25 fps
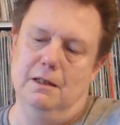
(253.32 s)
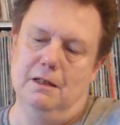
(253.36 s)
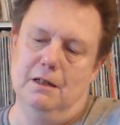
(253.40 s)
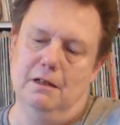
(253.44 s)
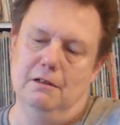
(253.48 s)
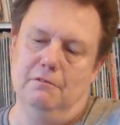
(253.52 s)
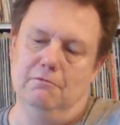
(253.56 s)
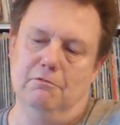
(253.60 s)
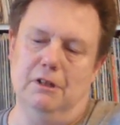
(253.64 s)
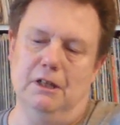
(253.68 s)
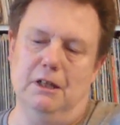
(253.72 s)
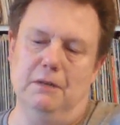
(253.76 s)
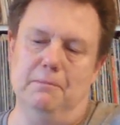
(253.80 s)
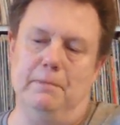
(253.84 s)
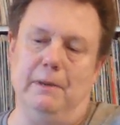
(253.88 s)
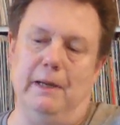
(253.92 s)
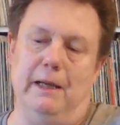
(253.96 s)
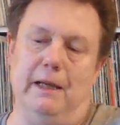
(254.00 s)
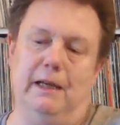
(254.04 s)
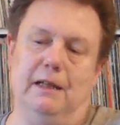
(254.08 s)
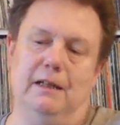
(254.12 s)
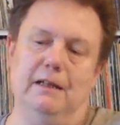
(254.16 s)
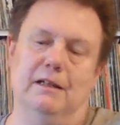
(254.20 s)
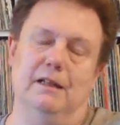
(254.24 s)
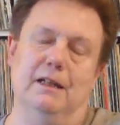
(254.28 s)
really
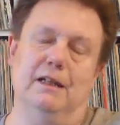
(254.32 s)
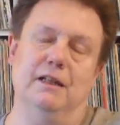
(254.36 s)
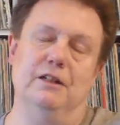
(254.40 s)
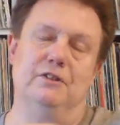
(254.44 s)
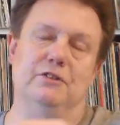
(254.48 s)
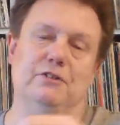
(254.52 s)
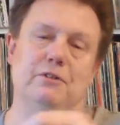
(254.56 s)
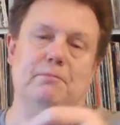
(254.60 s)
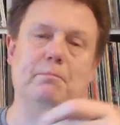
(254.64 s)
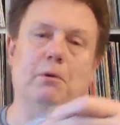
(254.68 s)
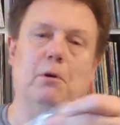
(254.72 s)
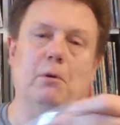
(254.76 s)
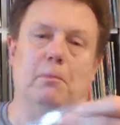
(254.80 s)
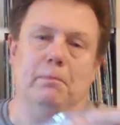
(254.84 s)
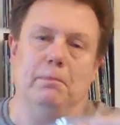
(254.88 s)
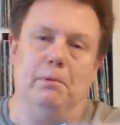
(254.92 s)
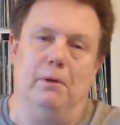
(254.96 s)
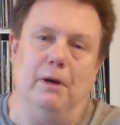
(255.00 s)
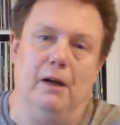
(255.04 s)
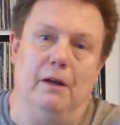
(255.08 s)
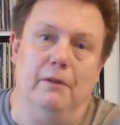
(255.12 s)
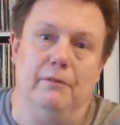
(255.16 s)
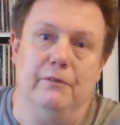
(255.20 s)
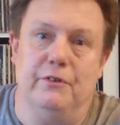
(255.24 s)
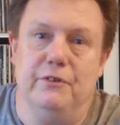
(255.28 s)
big, they used to pop
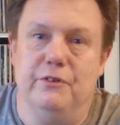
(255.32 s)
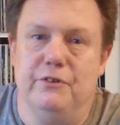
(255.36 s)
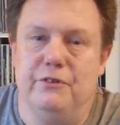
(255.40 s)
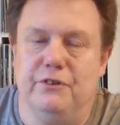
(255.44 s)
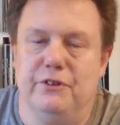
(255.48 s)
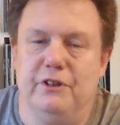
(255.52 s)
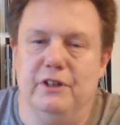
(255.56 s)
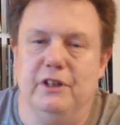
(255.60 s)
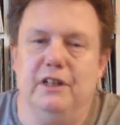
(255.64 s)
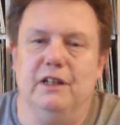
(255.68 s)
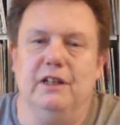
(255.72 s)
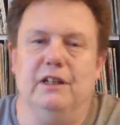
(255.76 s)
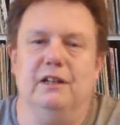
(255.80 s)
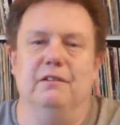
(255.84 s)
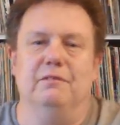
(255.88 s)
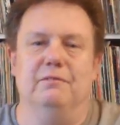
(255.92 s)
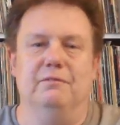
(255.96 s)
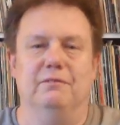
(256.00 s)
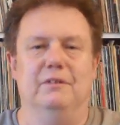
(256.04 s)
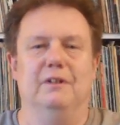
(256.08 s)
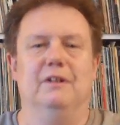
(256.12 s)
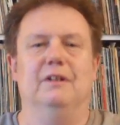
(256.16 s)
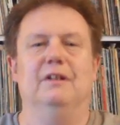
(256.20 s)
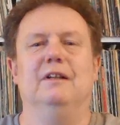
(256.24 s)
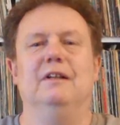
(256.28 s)
around and see
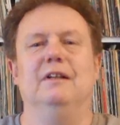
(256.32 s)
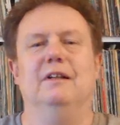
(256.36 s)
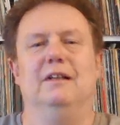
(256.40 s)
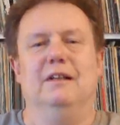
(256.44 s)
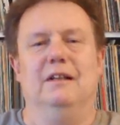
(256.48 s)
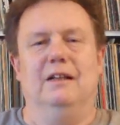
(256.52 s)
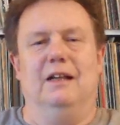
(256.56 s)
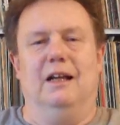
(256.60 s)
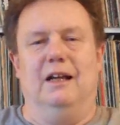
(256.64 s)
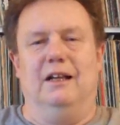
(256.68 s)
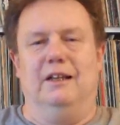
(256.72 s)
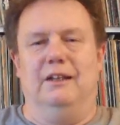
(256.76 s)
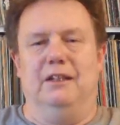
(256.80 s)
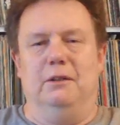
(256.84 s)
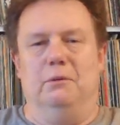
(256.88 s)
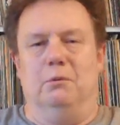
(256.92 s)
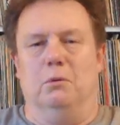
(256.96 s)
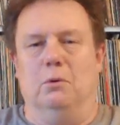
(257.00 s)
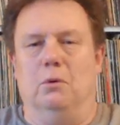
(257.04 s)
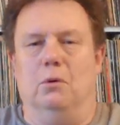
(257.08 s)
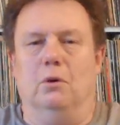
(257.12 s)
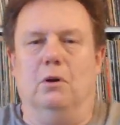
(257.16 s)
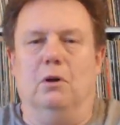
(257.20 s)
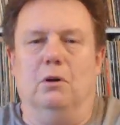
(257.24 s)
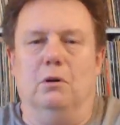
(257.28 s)
Andy
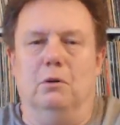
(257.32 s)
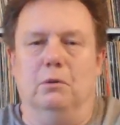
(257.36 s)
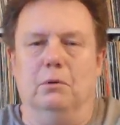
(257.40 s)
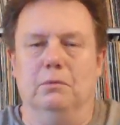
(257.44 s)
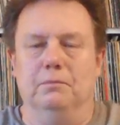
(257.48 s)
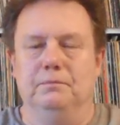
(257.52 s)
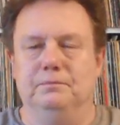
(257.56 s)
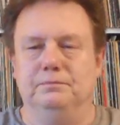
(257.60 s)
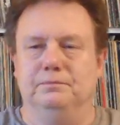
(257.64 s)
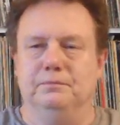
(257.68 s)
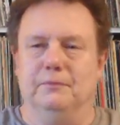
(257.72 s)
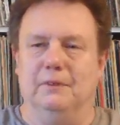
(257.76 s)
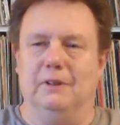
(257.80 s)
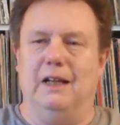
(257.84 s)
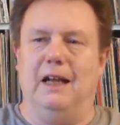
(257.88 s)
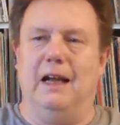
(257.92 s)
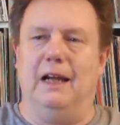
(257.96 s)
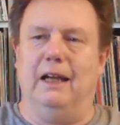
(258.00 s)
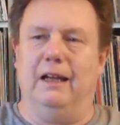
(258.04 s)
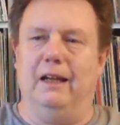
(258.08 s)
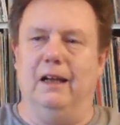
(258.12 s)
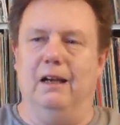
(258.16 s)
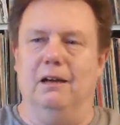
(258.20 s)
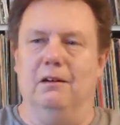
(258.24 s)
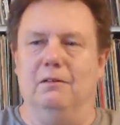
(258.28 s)
Warhol and
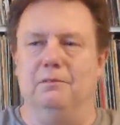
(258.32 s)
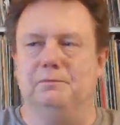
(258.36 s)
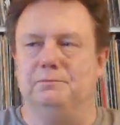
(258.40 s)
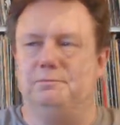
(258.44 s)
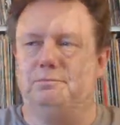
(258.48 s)
hang out